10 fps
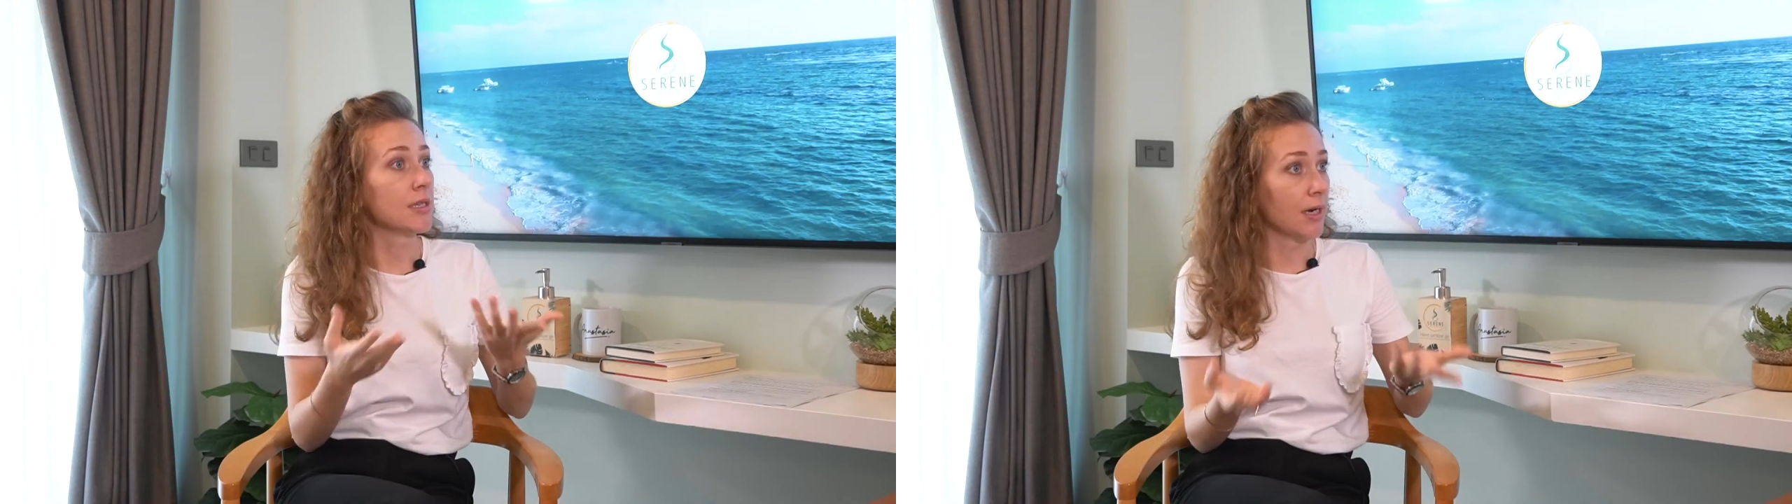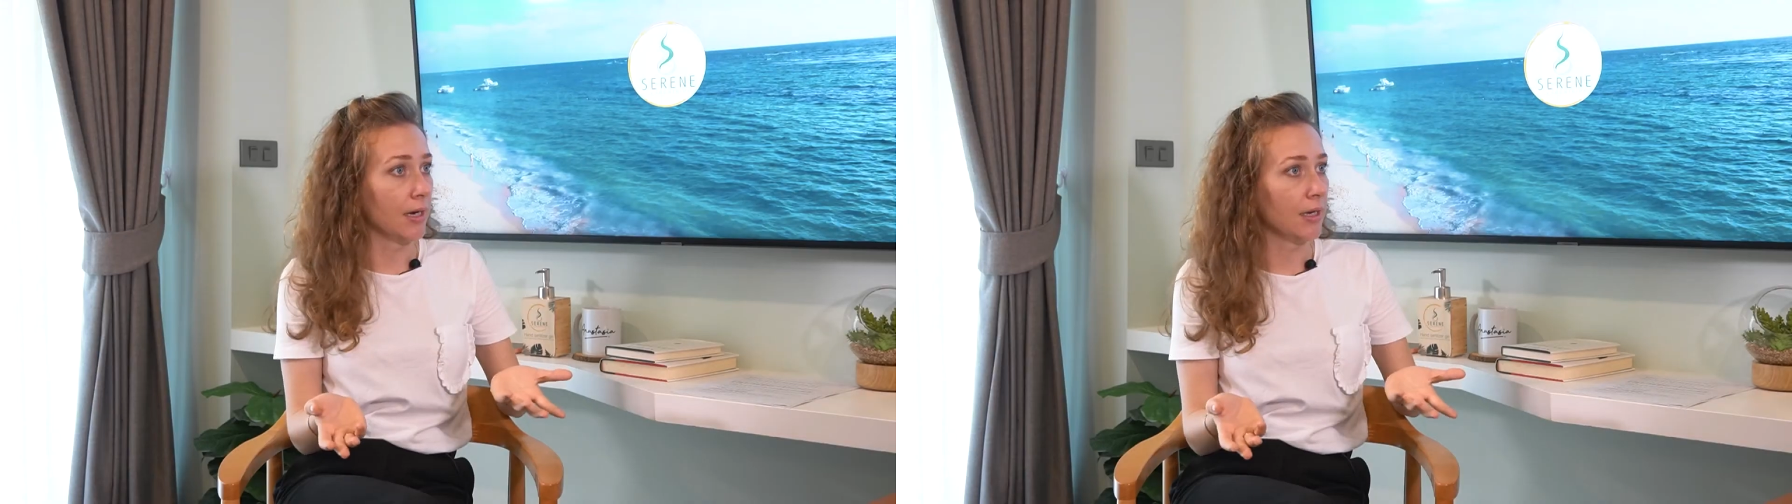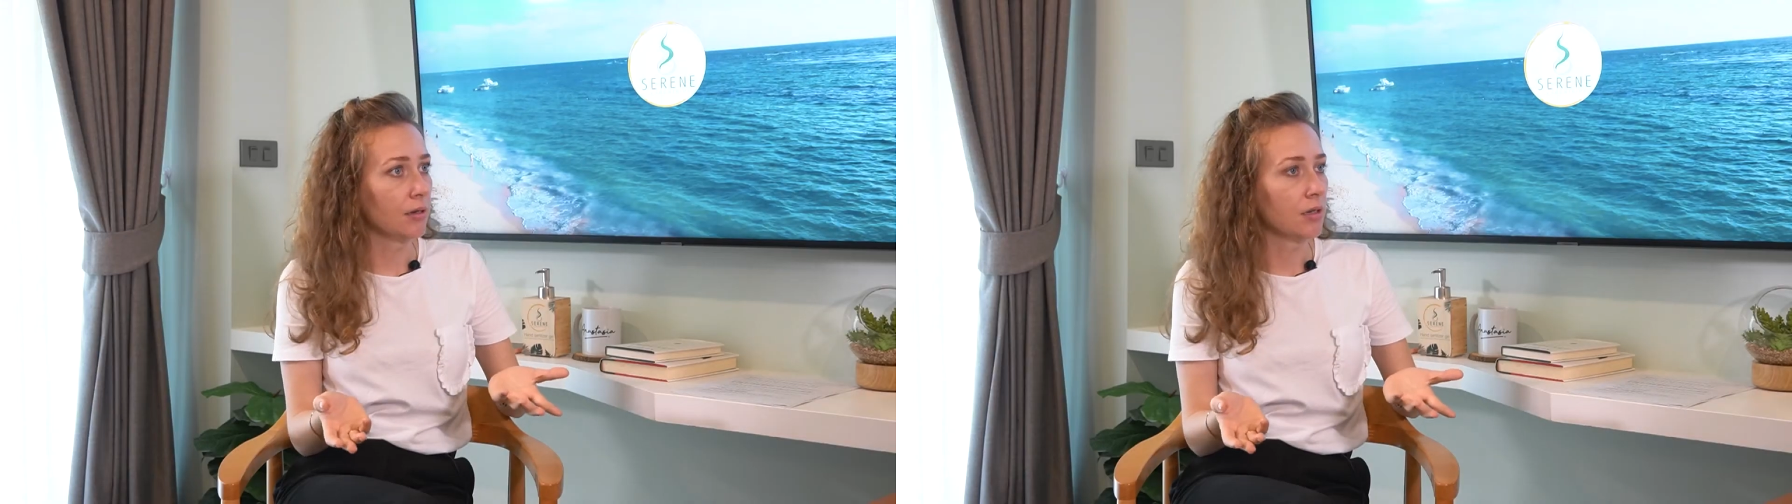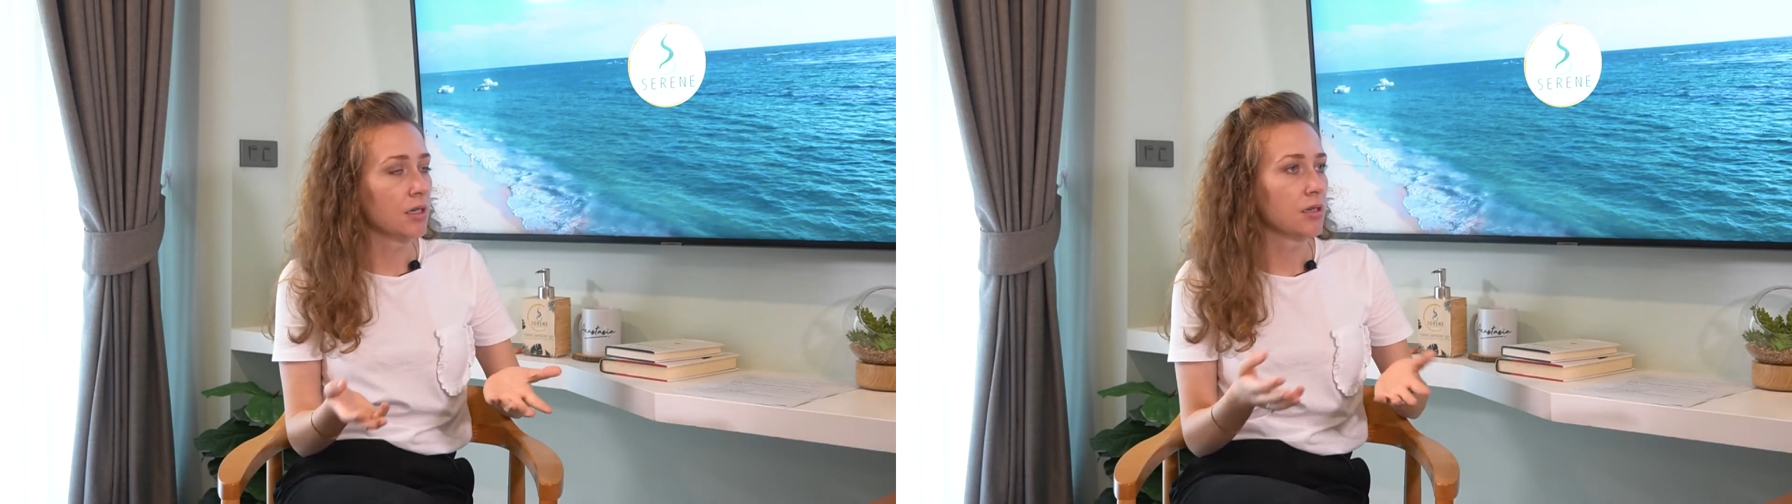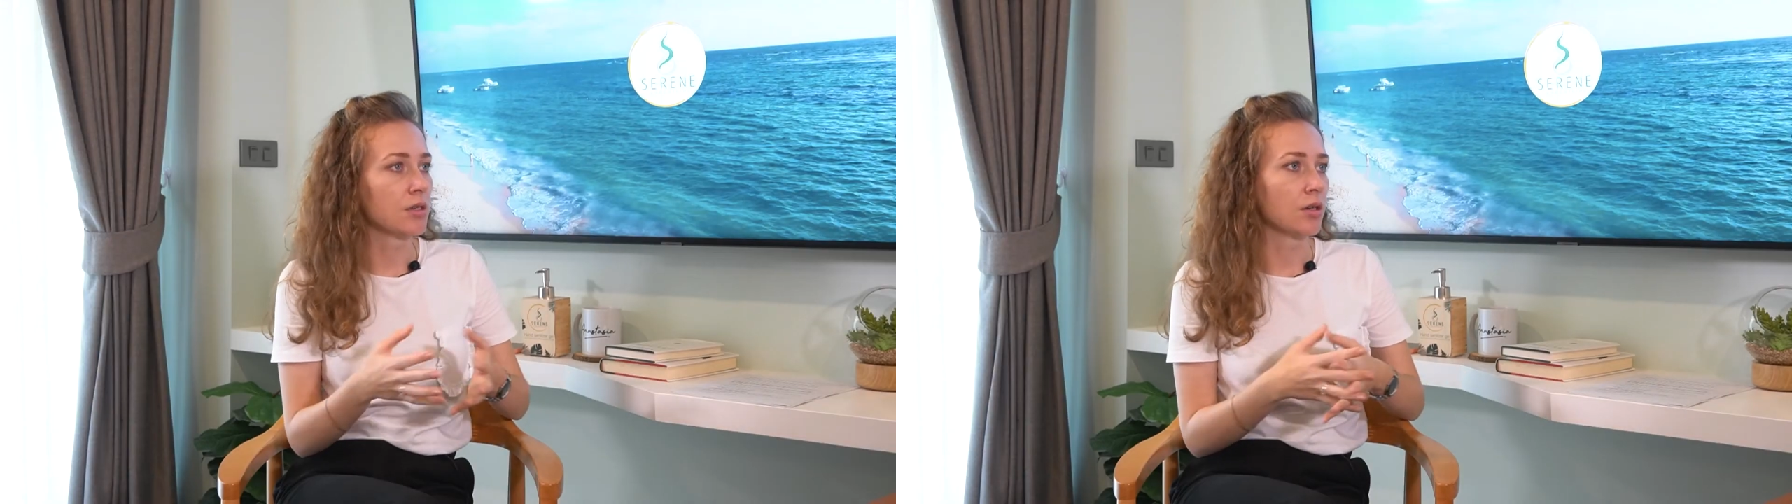Thai,
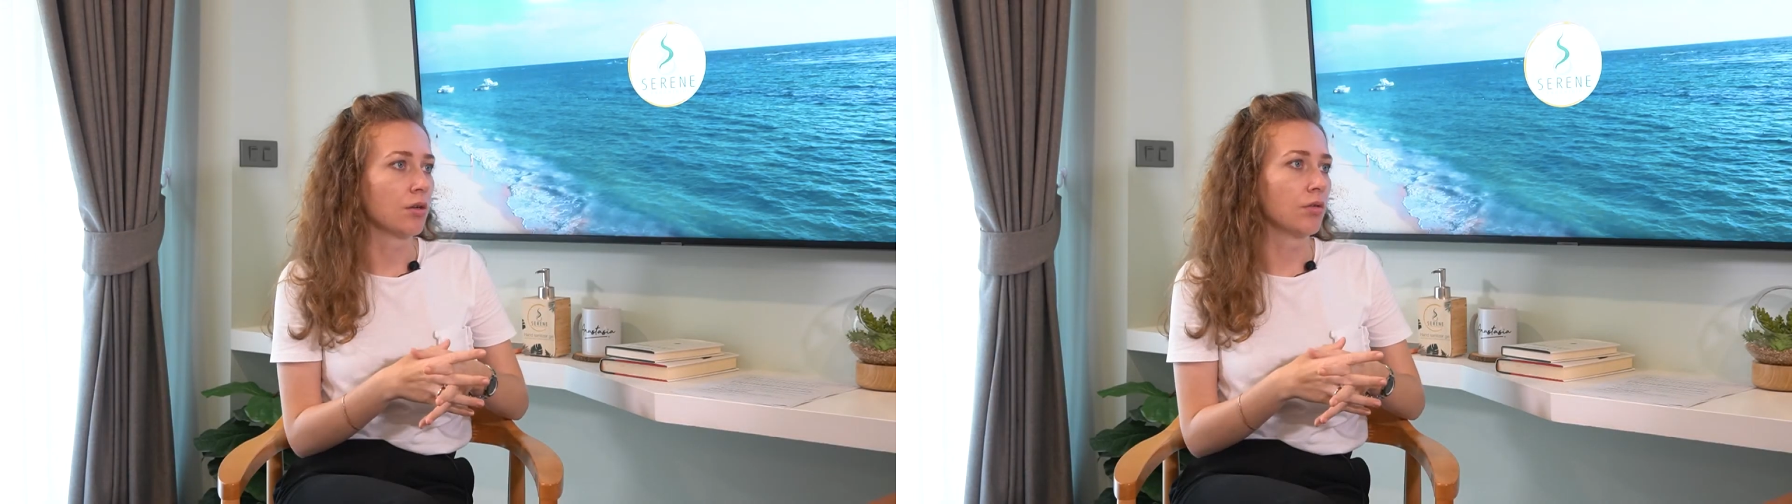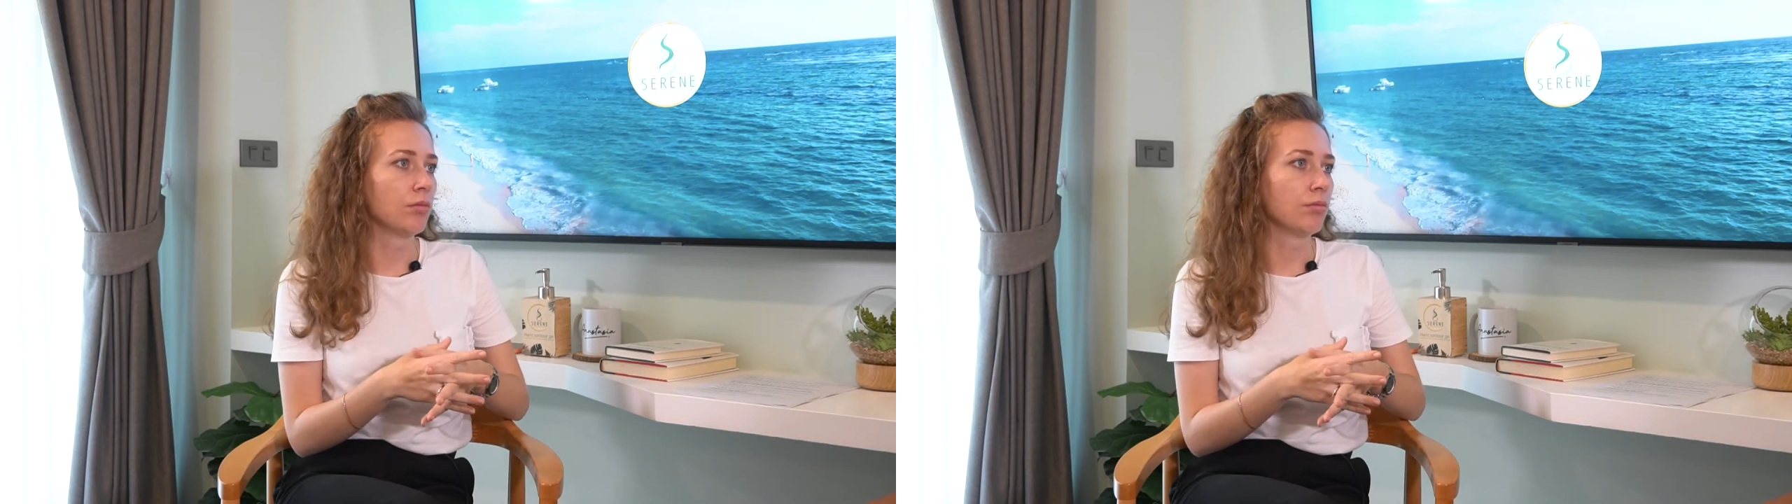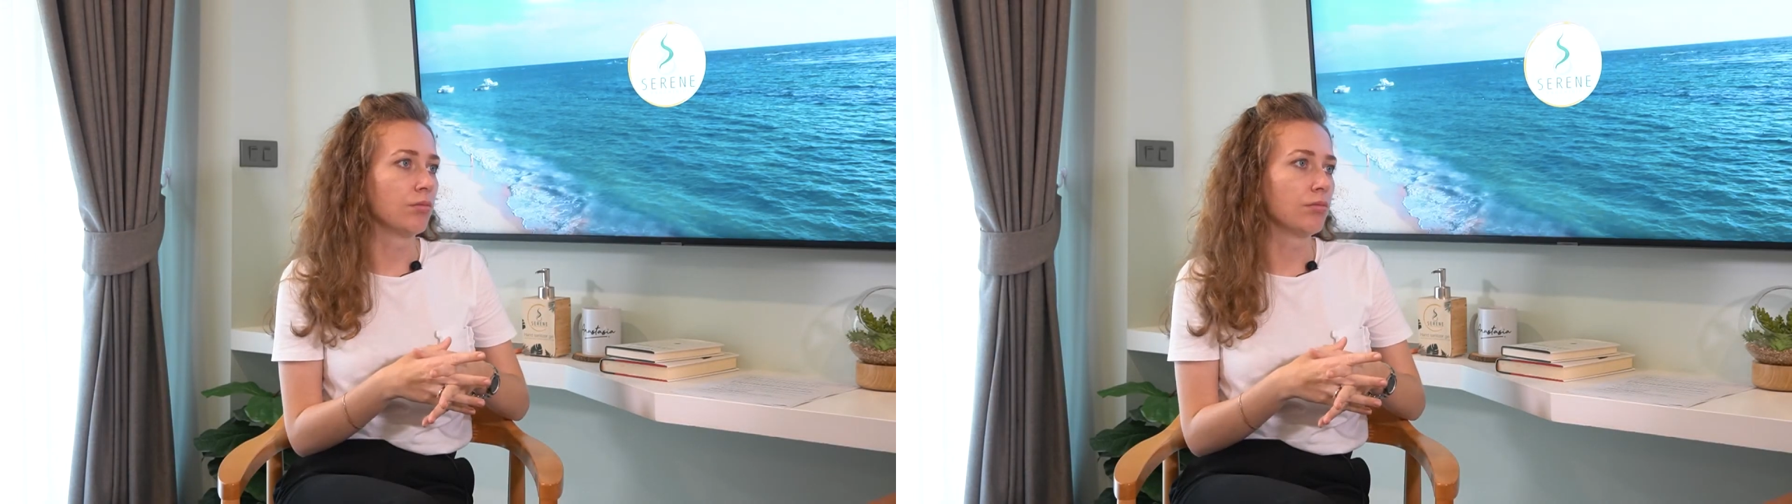so